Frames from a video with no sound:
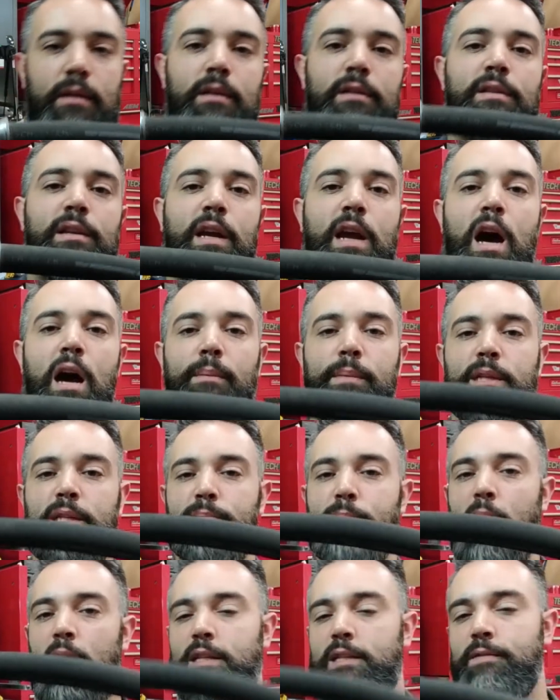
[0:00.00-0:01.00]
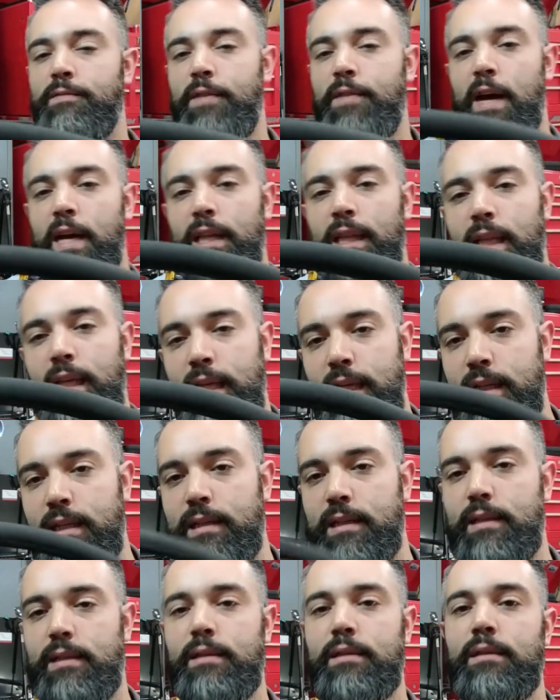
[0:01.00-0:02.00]
It's a common spot to find
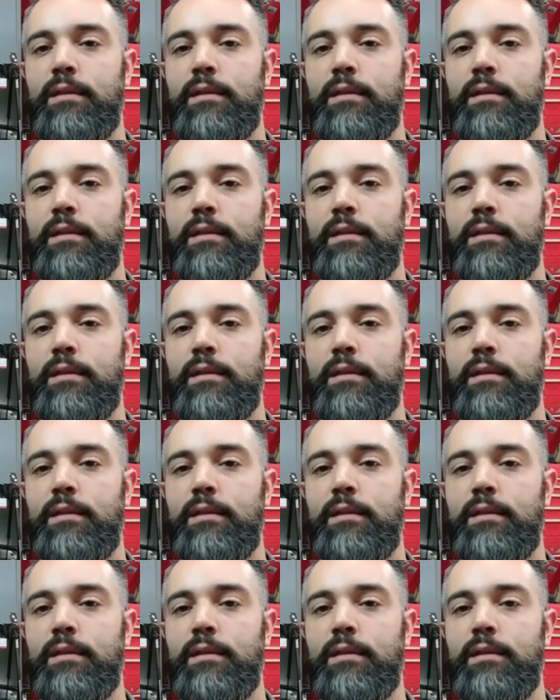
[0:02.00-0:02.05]
leaks.